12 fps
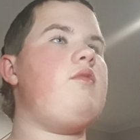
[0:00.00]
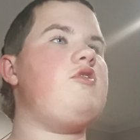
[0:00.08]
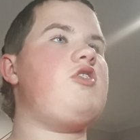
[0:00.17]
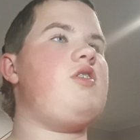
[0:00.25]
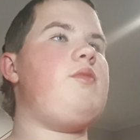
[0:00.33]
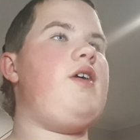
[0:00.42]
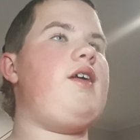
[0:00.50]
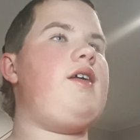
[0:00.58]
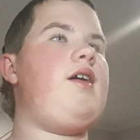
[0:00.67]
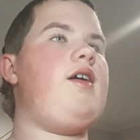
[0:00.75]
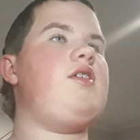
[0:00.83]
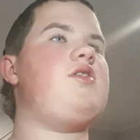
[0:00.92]
So the main
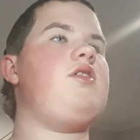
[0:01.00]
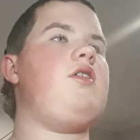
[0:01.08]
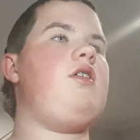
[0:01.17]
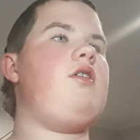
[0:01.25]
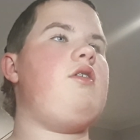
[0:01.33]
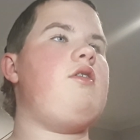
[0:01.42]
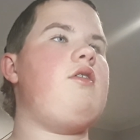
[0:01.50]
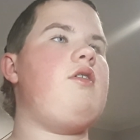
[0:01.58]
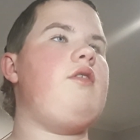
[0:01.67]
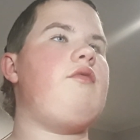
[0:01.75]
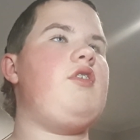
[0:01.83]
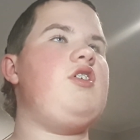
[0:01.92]
cast,
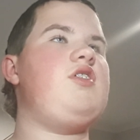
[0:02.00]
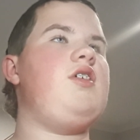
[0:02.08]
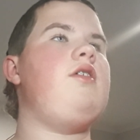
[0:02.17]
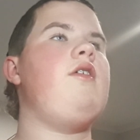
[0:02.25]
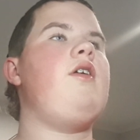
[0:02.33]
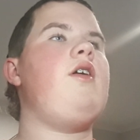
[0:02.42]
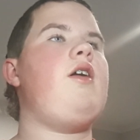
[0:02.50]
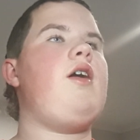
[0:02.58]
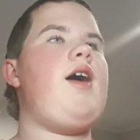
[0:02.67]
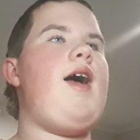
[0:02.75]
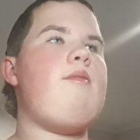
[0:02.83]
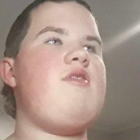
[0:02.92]
I've already said,
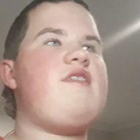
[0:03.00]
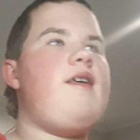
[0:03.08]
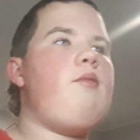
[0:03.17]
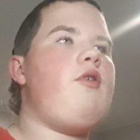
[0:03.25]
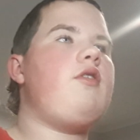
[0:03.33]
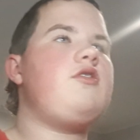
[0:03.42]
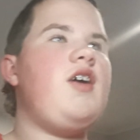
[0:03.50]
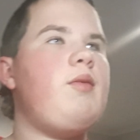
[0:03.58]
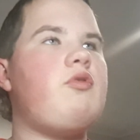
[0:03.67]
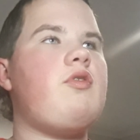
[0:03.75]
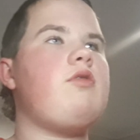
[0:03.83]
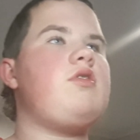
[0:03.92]
Amy Sandberg, Jake
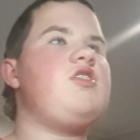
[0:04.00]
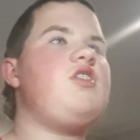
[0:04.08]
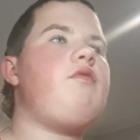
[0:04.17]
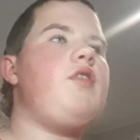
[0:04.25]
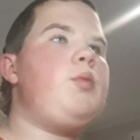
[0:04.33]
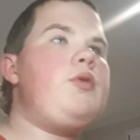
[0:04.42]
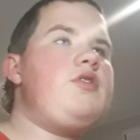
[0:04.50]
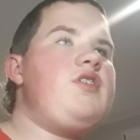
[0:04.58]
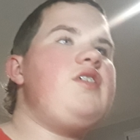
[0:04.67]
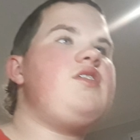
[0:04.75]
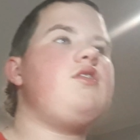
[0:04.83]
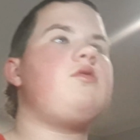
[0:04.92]
Peralta, Stephanie
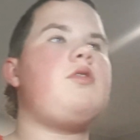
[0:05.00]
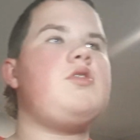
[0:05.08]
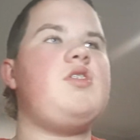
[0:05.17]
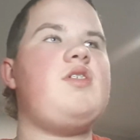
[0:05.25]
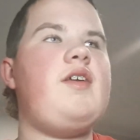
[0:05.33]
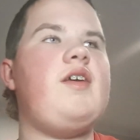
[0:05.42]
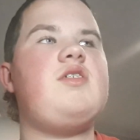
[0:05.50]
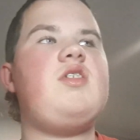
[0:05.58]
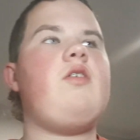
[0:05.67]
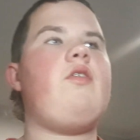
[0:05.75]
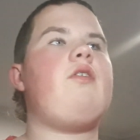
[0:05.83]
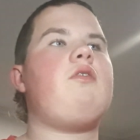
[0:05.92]
Brutez as Rosa Diaz,
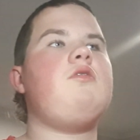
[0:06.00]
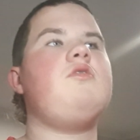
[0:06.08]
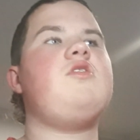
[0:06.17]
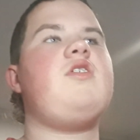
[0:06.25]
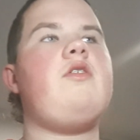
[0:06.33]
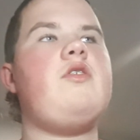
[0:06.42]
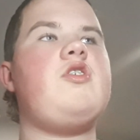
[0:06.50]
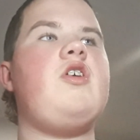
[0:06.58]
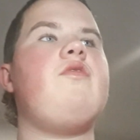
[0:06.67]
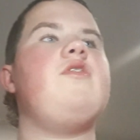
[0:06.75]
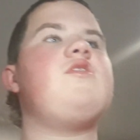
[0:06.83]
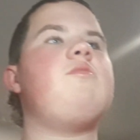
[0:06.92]
Terry Crews, Terry
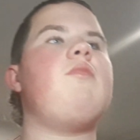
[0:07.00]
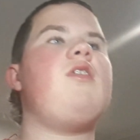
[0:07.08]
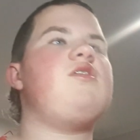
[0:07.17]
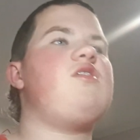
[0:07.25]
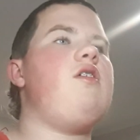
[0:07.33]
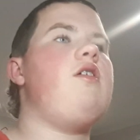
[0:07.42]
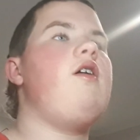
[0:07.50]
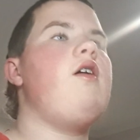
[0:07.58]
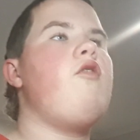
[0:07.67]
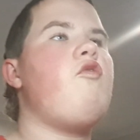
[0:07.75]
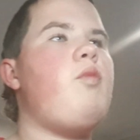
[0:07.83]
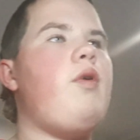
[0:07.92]
Jeffords, Melissa
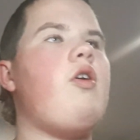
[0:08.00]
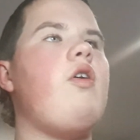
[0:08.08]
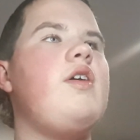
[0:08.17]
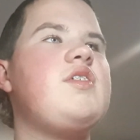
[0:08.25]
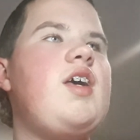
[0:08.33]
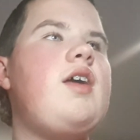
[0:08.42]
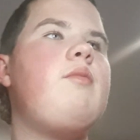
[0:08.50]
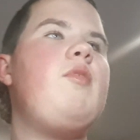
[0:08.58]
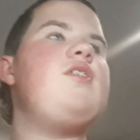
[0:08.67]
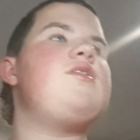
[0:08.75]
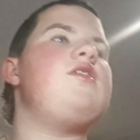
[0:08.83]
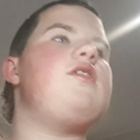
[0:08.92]
Fumero as
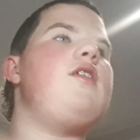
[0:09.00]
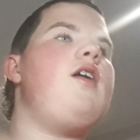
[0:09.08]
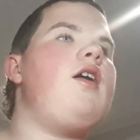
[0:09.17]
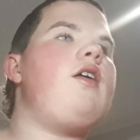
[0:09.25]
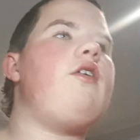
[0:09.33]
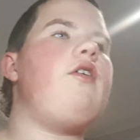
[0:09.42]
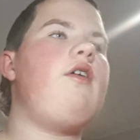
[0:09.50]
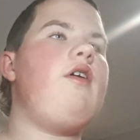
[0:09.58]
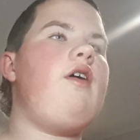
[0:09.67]
Amy Santiago,